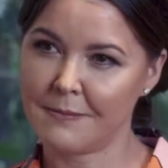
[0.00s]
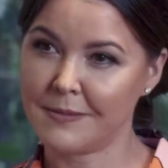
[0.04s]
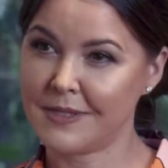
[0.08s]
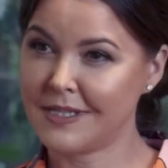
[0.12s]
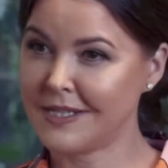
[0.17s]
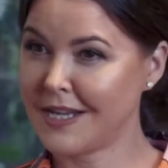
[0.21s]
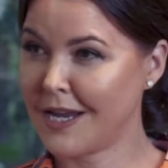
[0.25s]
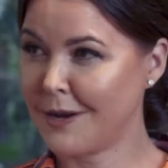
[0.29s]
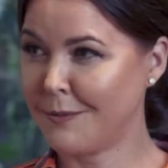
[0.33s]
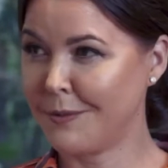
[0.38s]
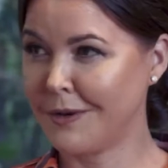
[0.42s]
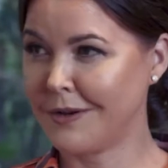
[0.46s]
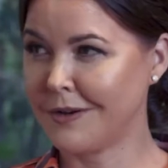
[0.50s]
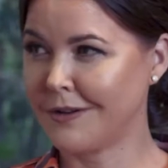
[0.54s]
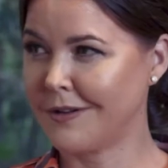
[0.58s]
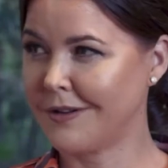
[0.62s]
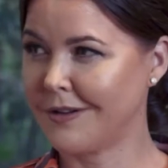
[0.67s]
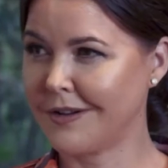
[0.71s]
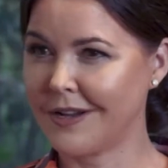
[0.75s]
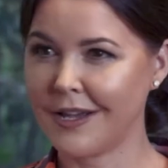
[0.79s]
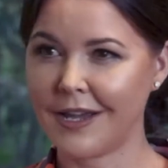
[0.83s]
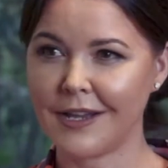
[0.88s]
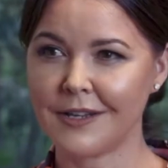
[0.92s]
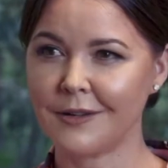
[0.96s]
Say we could
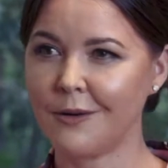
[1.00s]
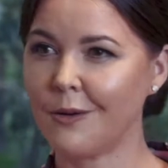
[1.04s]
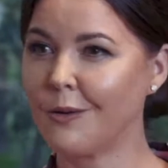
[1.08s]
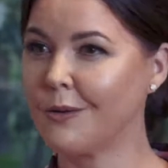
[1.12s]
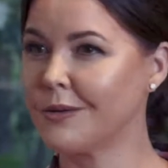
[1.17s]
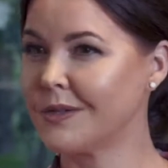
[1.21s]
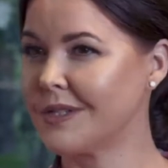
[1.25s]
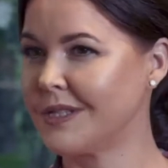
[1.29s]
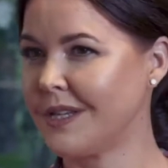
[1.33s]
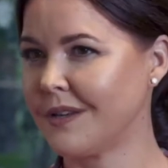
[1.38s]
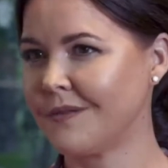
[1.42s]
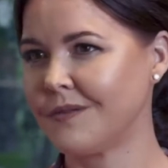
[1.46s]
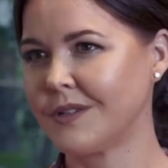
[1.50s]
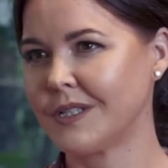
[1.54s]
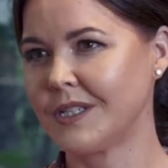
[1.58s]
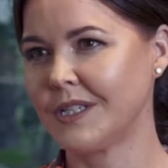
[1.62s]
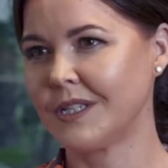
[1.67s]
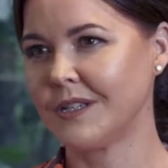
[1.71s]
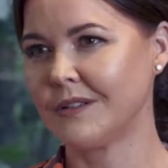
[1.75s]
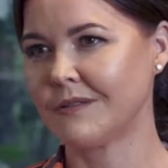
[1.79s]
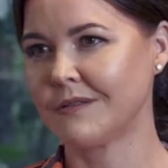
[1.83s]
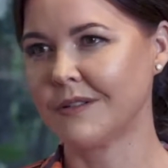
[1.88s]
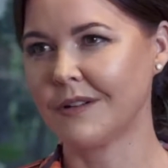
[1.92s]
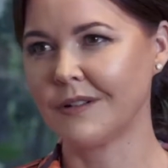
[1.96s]
look at all
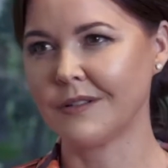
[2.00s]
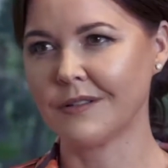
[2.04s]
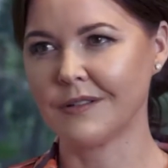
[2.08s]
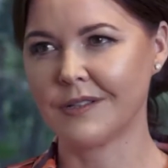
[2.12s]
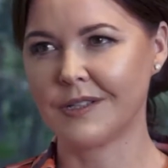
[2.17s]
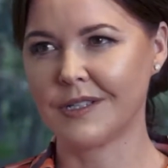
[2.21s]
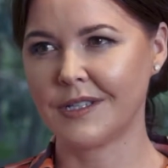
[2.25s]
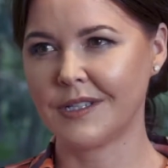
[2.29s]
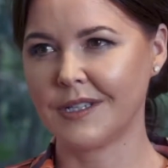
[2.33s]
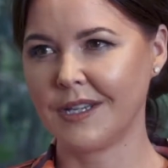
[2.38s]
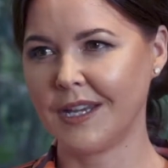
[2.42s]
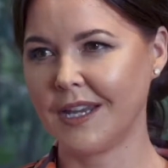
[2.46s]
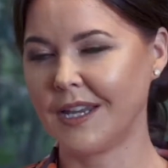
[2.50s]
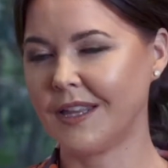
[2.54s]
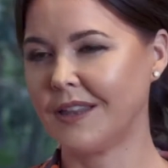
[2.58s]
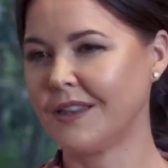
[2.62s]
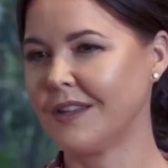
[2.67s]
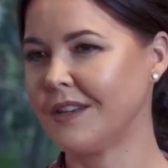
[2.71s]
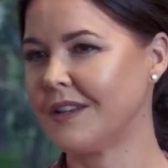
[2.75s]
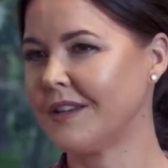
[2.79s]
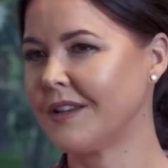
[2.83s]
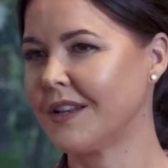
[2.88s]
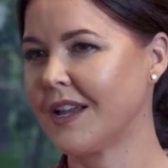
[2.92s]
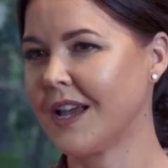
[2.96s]
70-year-olds in
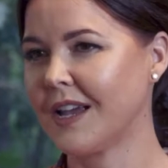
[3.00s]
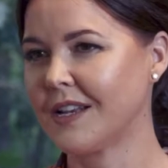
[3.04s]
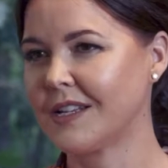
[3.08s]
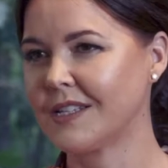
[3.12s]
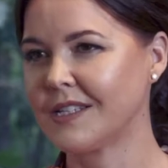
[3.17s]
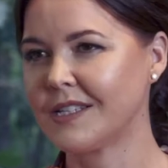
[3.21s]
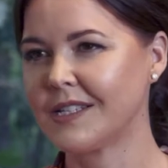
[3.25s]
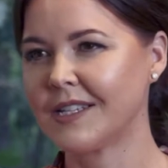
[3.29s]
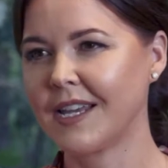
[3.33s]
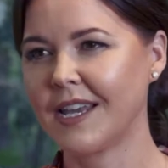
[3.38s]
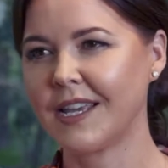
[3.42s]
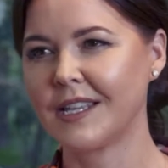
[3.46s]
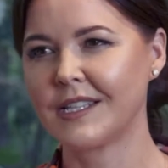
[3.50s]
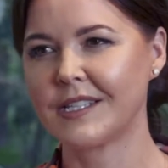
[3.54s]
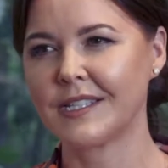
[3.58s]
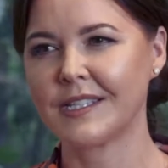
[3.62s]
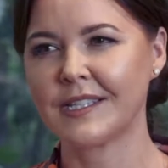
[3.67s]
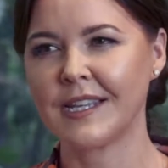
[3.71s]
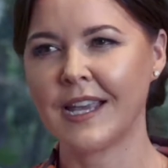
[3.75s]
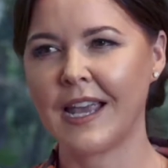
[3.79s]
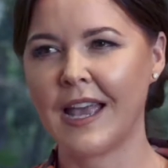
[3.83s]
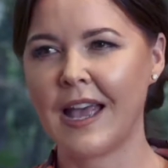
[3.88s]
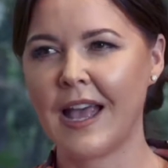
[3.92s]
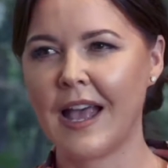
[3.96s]
the United
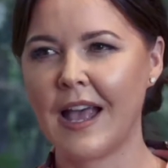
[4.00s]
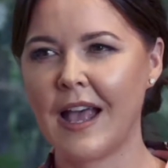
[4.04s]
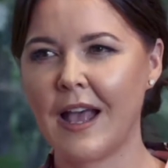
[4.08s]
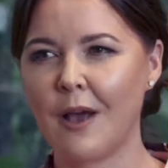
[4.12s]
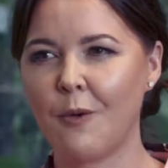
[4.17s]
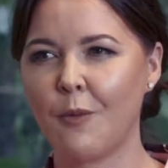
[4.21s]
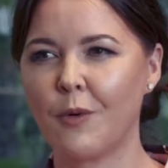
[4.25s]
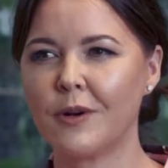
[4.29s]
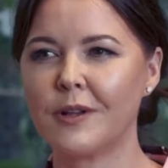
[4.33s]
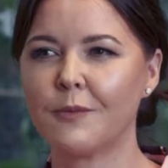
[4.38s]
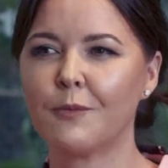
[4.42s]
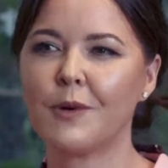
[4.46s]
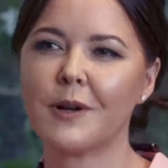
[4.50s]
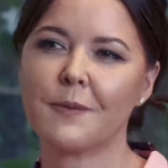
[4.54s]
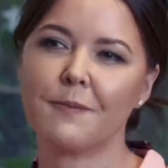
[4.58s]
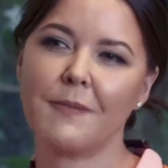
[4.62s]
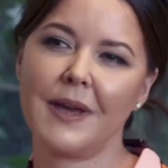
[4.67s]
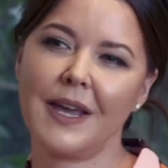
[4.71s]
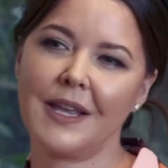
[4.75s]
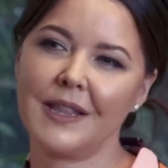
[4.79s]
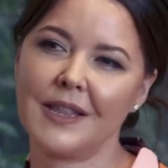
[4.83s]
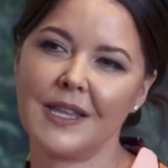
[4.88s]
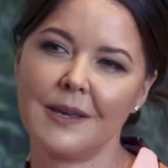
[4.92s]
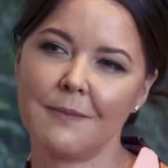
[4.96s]
States, what
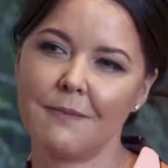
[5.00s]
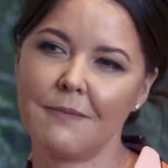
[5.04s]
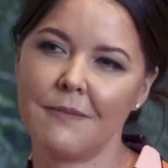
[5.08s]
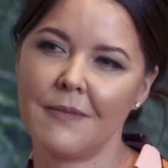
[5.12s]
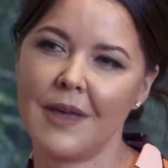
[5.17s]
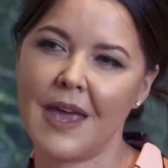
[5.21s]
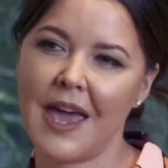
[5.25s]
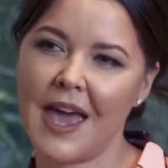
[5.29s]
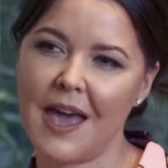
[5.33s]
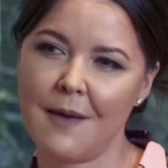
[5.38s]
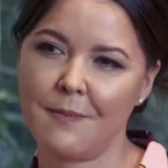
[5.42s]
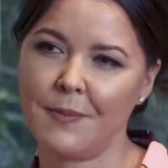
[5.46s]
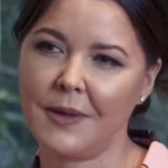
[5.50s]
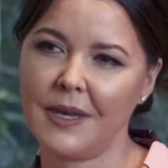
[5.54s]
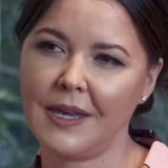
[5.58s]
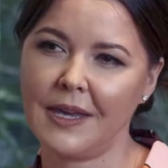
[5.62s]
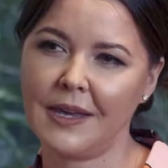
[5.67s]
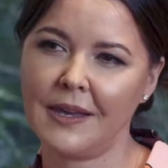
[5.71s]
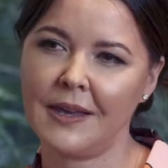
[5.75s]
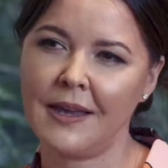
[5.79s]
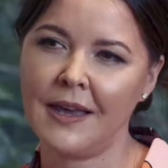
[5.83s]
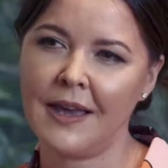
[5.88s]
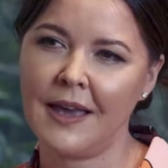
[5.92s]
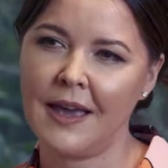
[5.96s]
made them
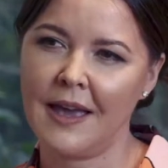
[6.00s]
happy.